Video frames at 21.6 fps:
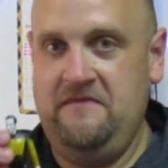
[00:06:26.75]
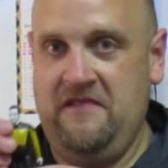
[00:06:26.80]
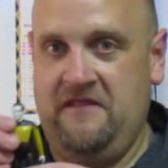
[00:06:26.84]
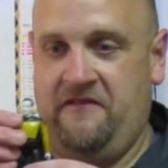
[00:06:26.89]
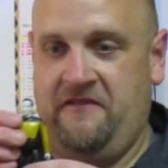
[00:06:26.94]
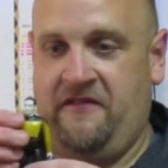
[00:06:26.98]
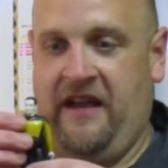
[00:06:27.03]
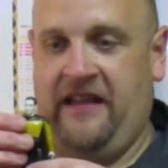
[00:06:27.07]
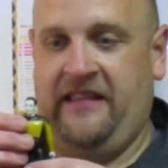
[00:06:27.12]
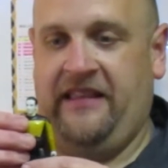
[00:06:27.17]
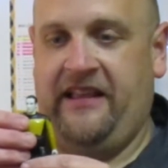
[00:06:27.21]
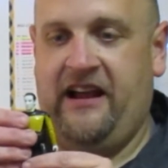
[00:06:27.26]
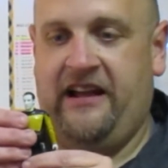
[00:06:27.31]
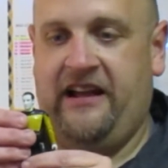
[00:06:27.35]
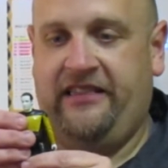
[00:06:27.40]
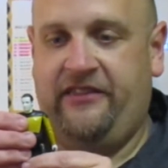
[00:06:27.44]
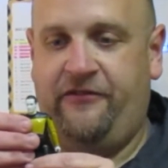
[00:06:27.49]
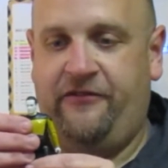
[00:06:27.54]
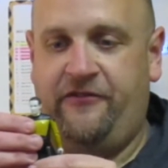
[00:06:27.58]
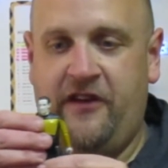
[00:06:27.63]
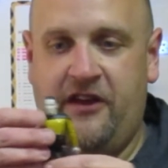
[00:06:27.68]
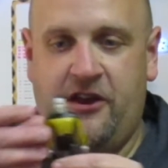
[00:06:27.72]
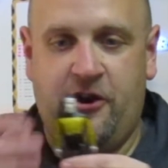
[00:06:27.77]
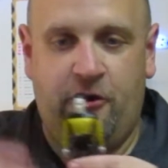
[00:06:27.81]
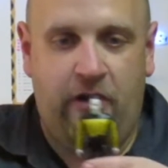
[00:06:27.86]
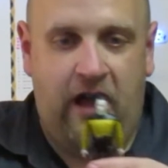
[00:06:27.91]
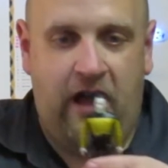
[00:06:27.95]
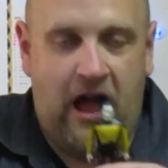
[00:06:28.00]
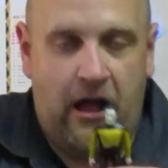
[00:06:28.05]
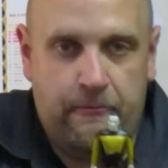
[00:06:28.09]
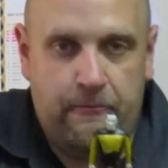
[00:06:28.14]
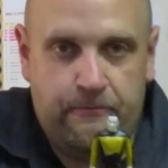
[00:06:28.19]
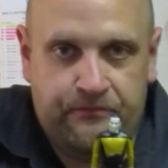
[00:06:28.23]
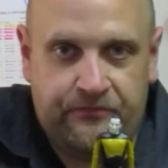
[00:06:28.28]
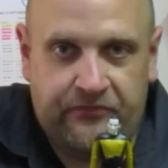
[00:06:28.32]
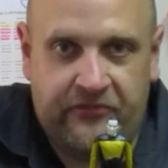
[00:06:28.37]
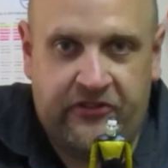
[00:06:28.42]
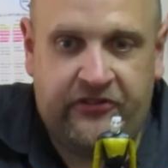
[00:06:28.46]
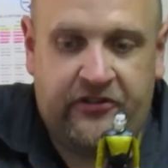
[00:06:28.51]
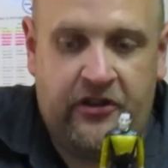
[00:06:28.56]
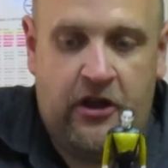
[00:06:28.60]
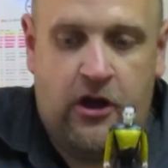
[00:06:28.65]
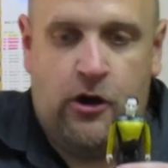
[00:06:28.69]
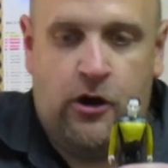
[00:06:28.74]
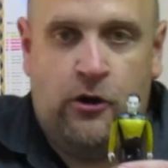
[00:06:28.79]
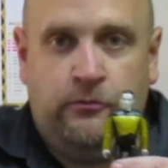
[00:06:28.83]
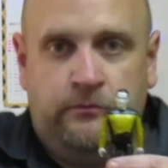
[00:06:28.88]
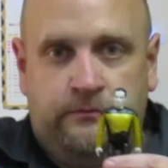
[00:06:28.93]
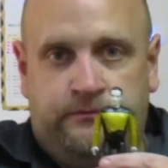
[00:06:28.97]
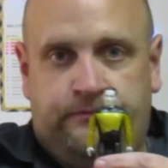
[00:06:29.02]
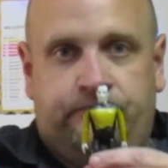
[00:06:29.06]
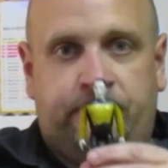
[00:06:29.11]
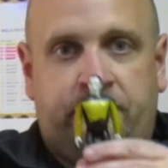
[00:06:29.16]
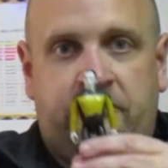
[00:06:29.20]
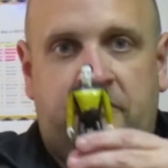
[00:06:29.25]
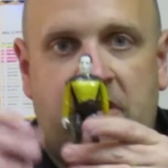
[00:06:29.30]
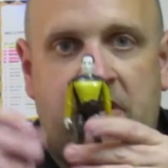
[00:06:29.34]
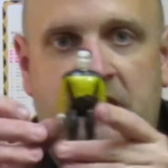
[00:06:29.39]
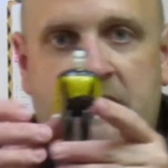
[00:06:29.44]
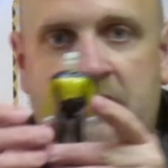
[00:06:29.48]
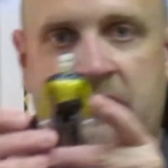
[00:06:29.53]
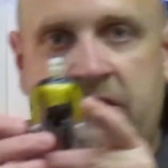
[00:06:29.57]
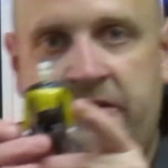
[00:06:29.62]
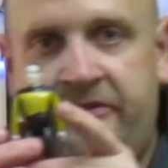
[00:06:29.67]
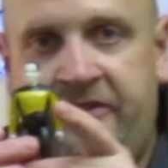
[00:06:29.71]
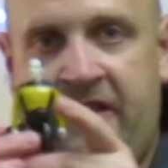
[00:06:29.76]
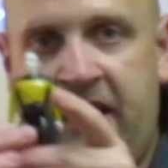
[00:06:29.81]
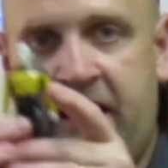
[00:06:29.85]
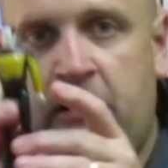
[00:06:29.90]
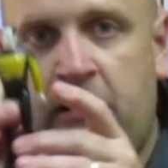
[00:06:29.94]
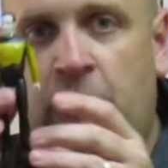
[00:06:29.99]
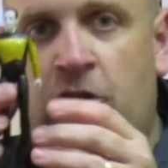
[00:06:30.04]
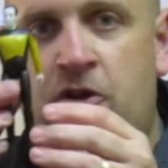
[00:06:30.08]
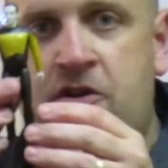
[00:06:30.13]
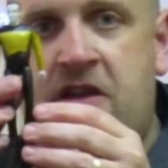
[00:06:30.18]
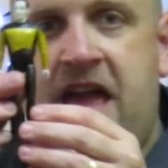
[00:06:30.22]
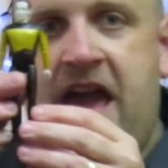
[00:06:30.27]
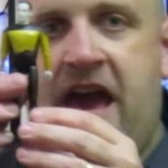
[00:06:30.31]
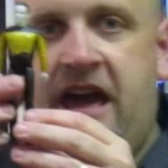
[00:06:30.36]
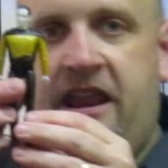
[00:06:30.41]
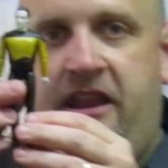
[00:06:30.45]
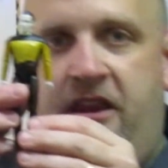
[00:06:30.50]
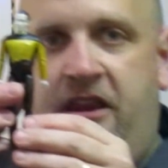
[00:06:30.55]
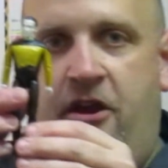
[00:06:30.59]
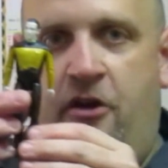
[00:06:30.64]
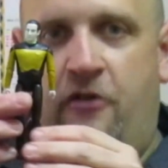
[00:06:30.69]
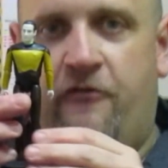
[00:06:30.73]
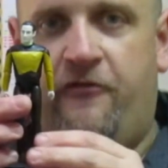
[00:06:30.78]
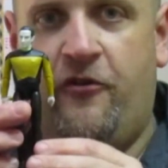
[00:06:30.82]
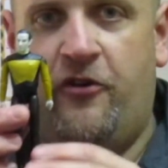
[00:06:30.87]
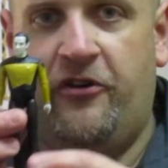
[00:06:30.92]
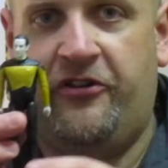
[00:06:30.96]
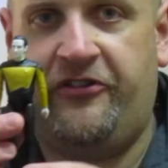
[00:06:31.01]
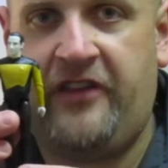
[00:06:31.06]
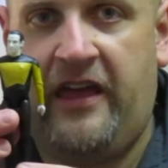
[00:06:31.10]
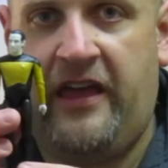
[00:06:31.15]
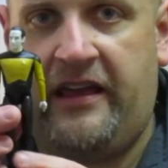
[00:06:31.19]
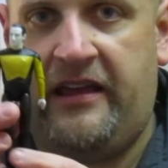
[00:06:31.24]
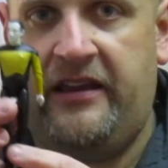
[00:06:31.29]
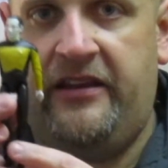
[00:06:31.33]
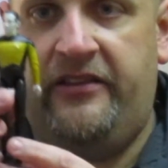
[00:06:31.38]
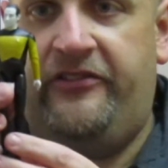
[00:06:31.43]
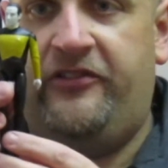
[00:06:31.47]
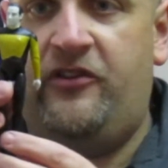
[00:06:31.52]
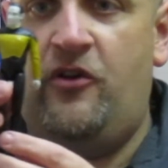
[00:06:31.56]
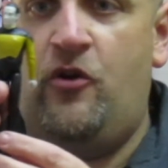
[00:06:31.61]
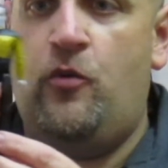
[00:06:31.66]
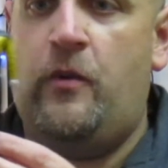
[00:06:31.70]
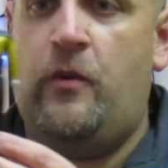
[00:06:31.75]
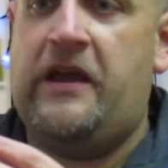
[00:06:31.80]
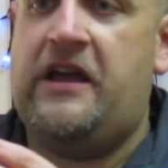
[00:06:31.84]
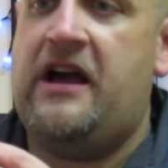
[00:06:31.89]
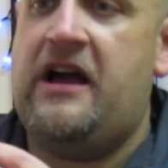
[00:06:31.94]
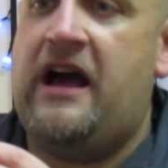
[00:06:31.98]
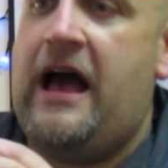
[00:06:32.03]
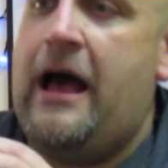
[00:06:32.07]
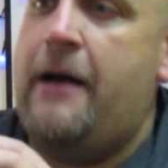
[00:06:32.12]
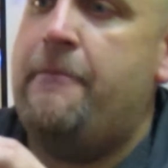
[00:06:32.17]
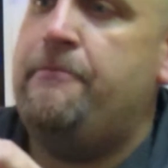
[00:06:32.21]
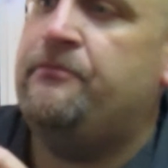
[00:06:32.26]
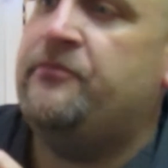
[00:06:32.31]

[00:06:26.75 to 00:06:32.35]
Finally got the figure out. So, let's take a look at it here for a second and see what we got.